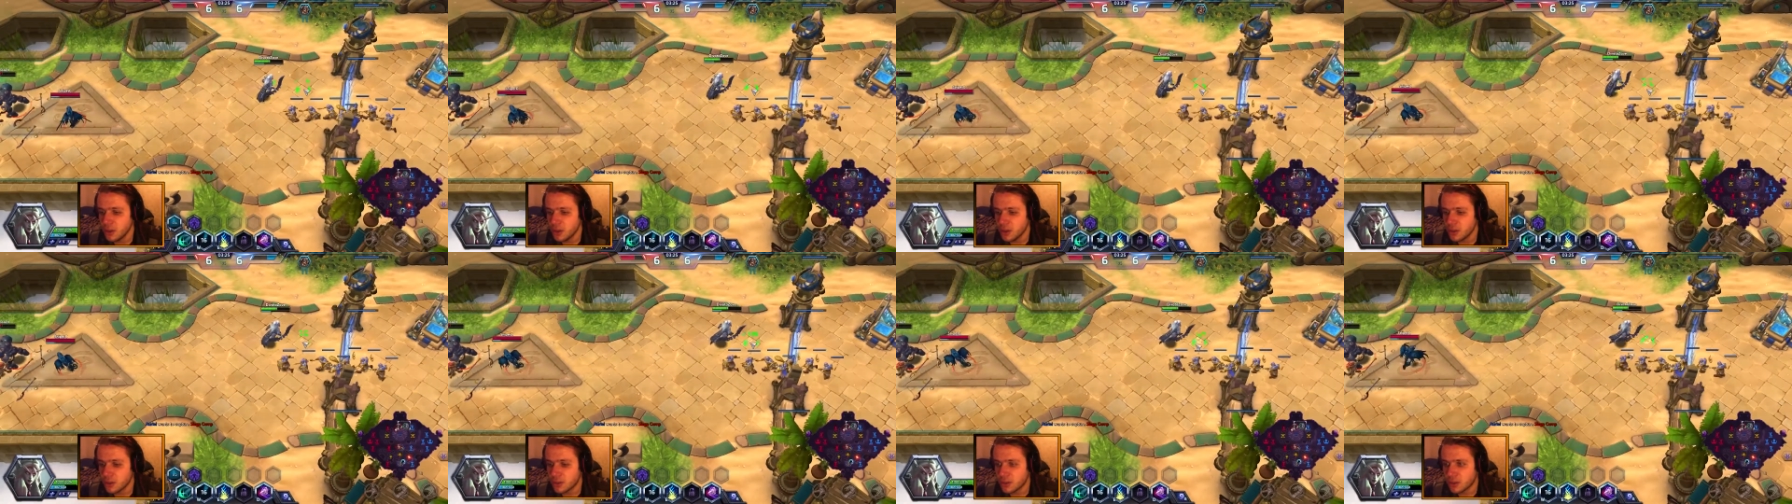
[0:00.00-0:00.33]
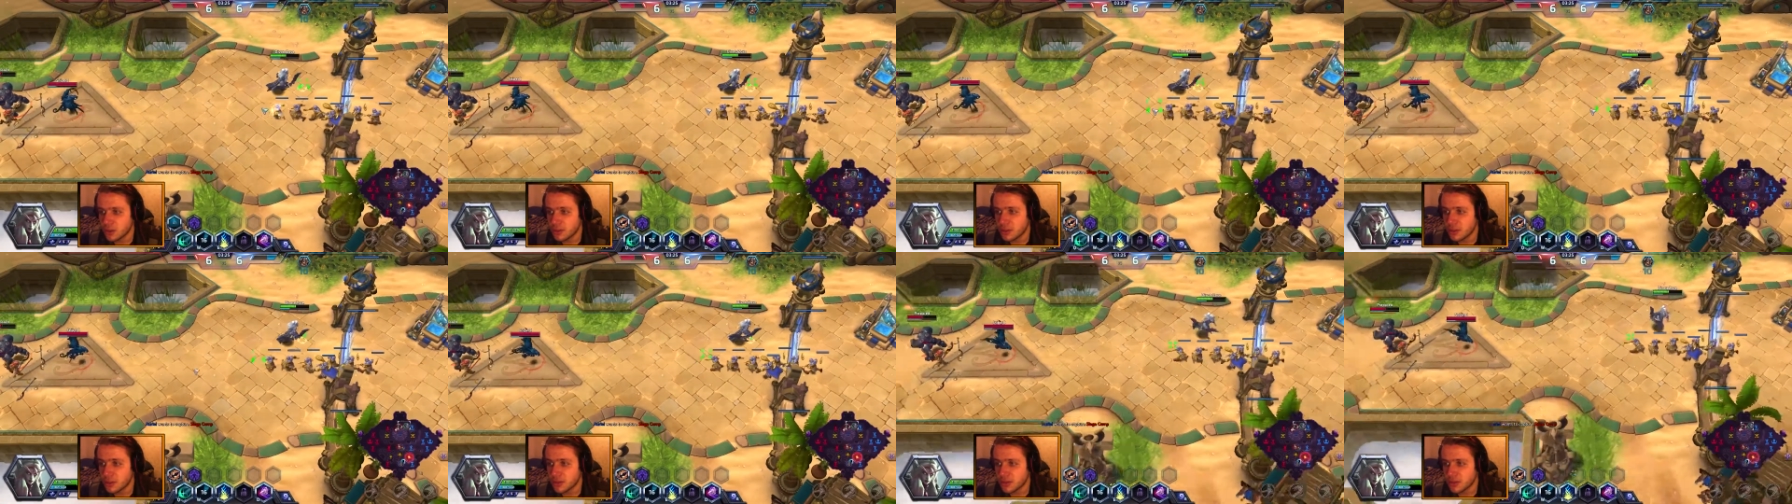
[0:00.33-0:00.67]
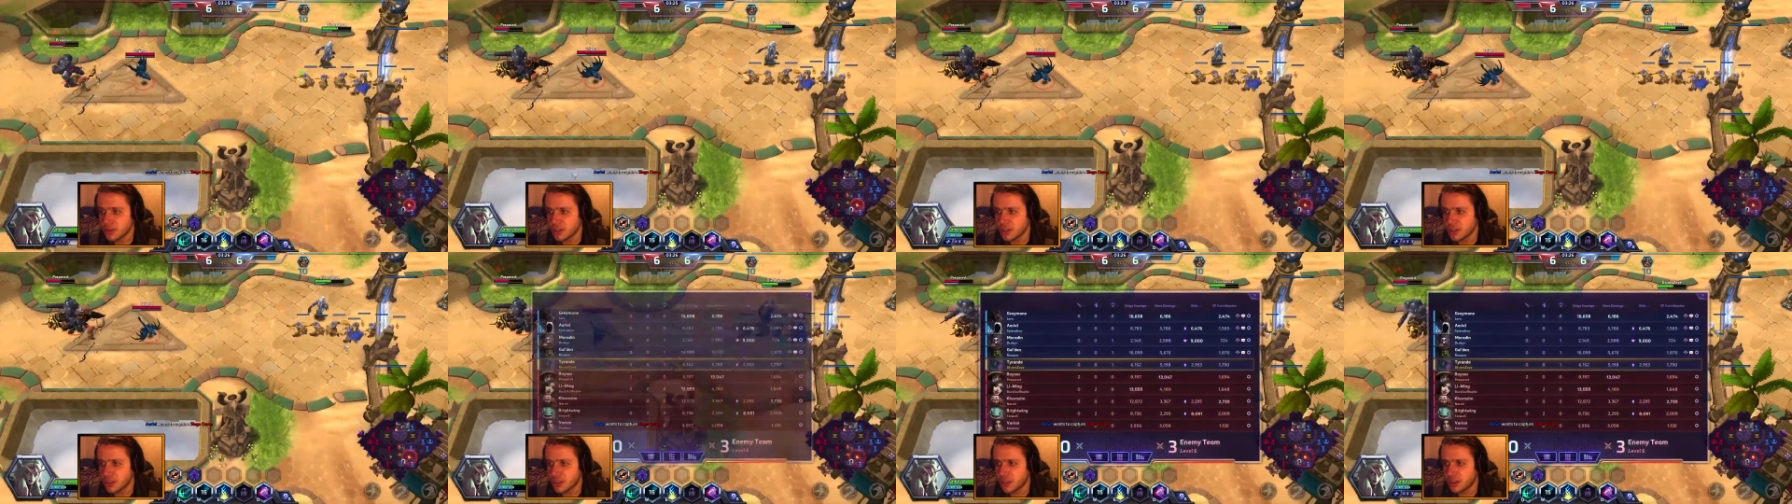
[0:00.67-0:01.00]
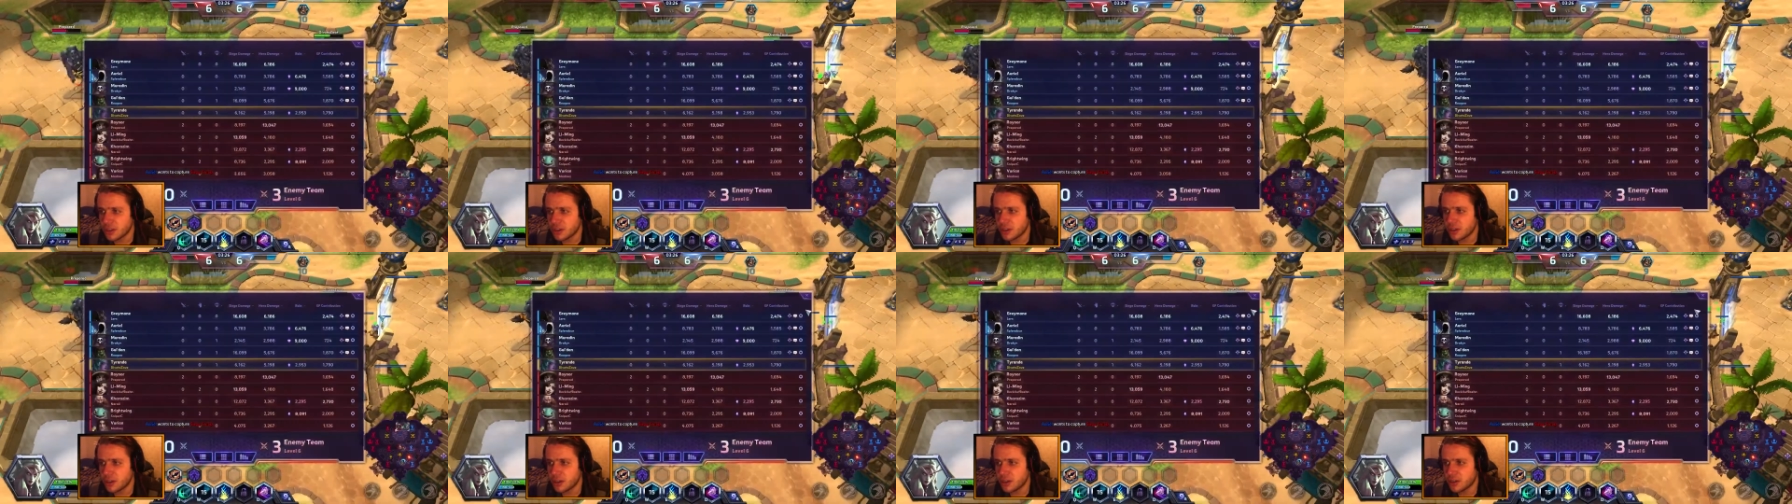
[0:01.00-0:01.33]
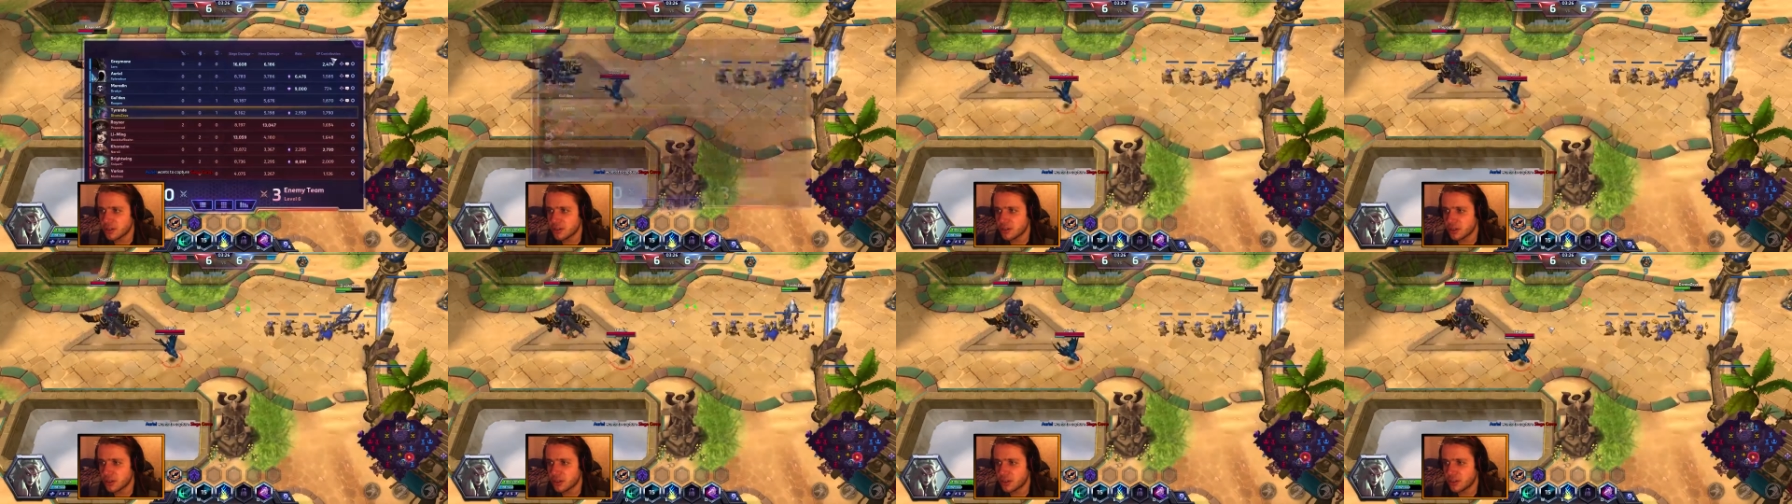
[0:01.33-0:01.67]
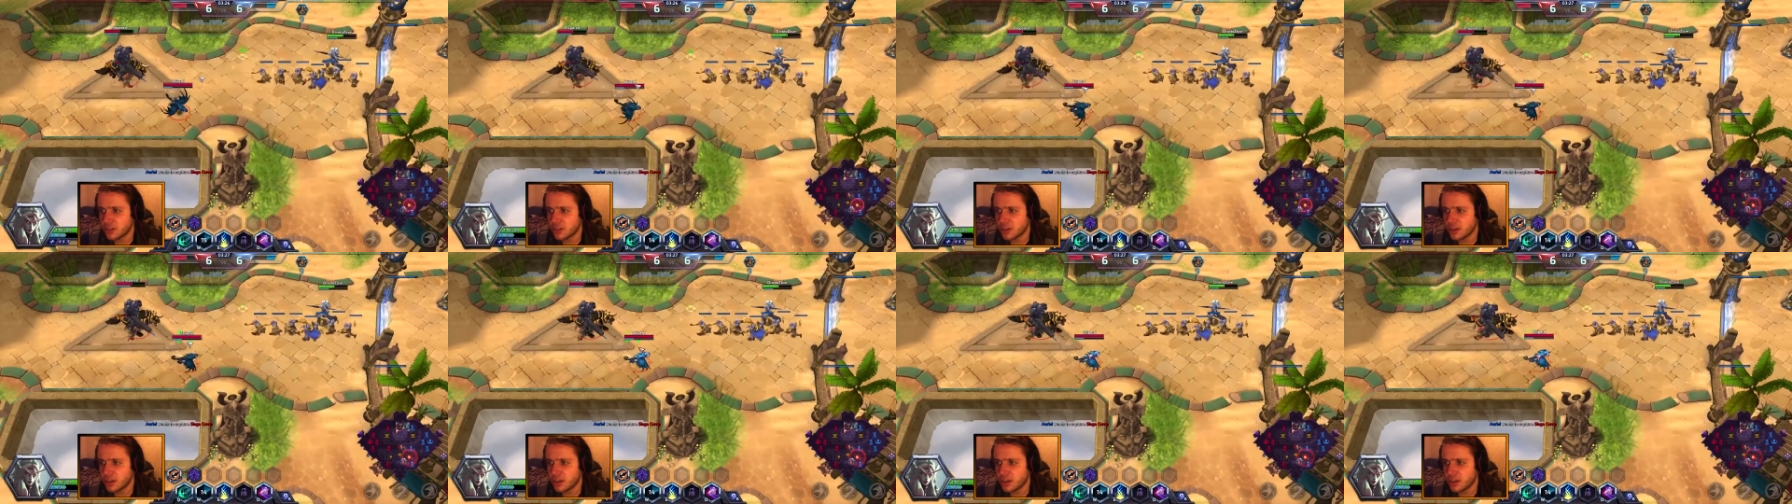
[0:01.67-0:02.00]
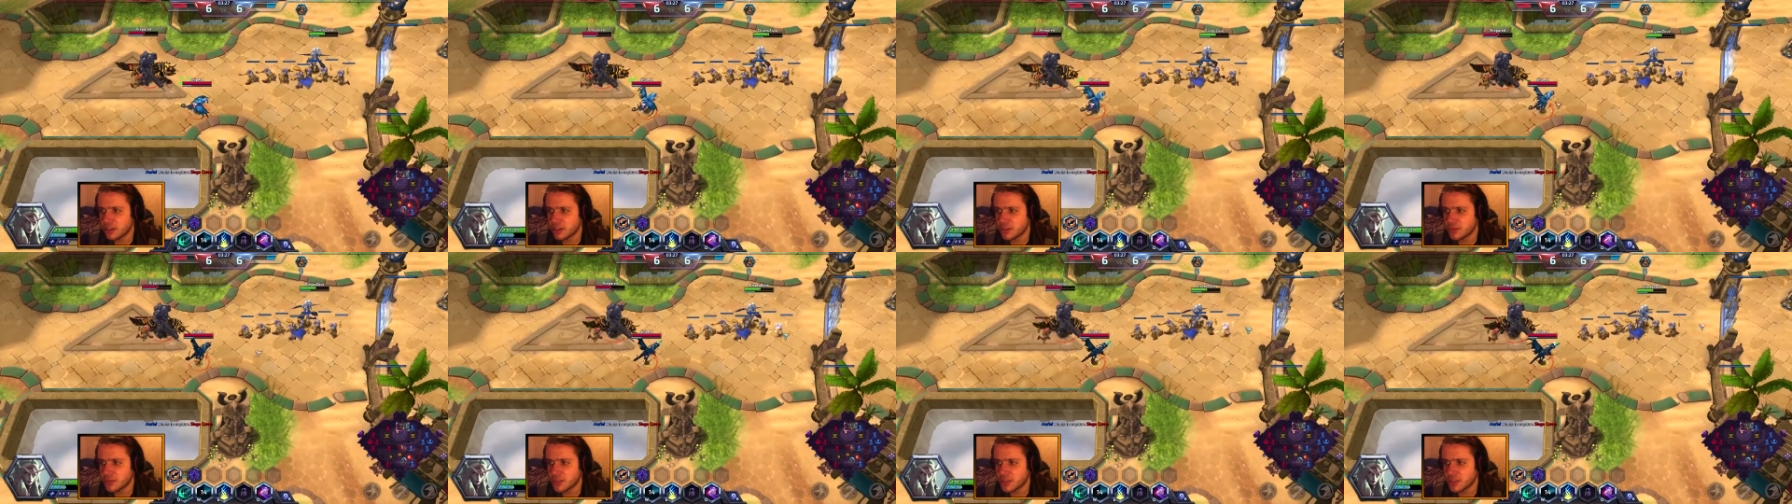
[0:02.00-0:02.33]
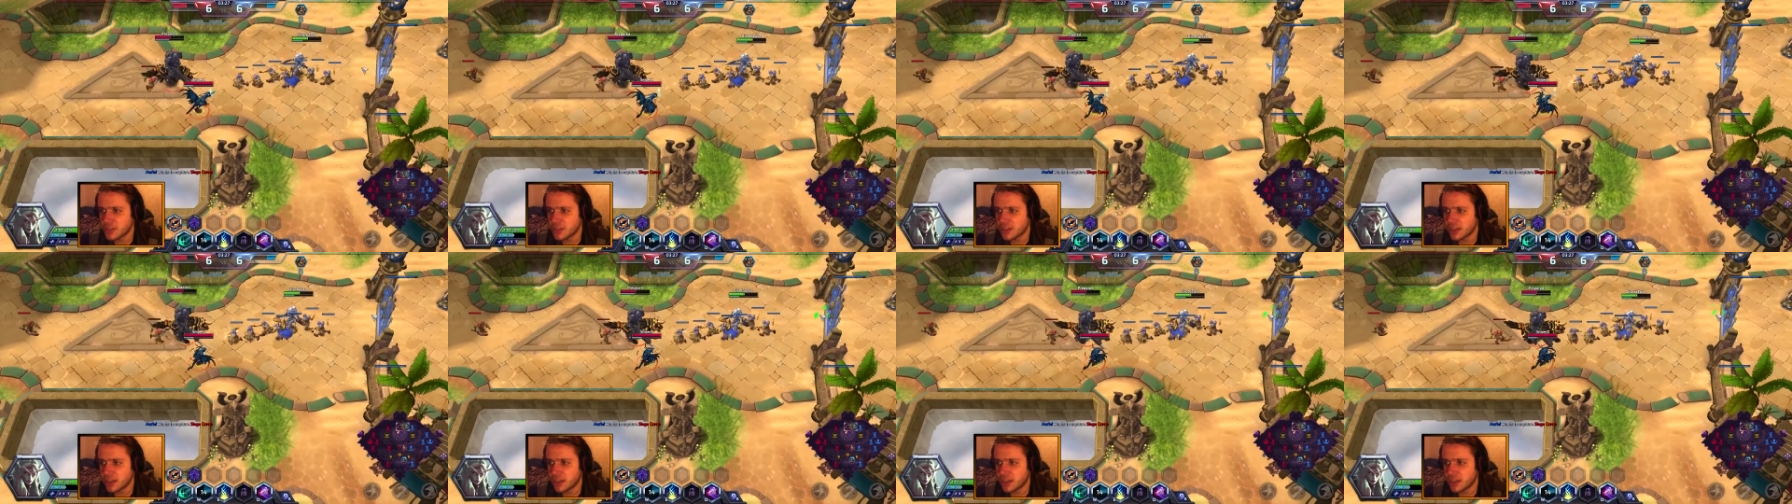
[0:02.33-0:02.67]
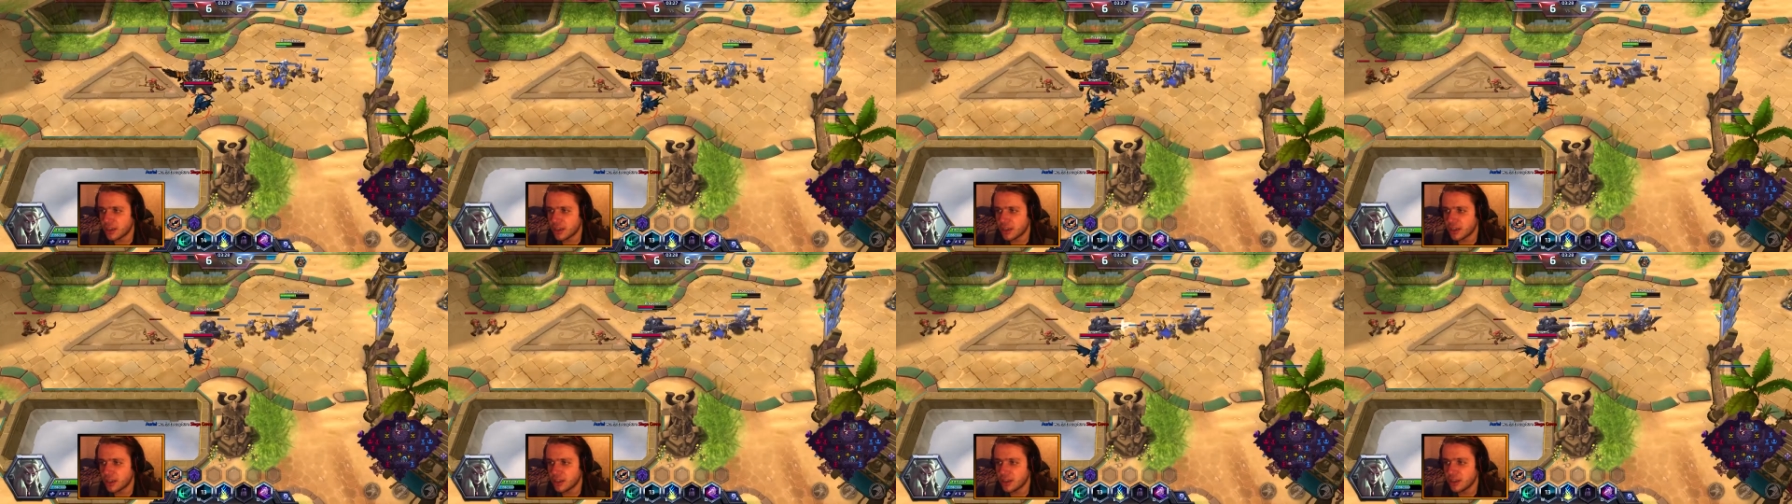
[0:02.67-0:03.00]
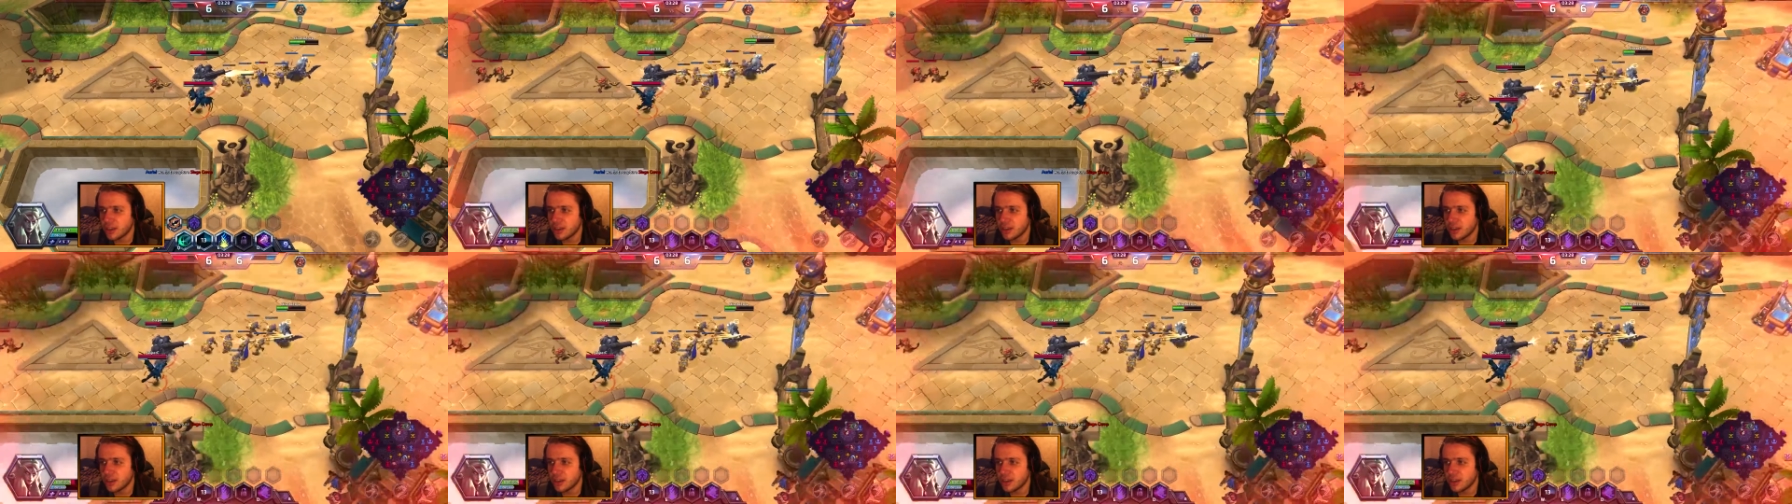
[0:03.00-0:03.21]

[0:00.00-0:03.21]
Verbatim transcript: So I'm still sitting here, soaking the lane as much as I can.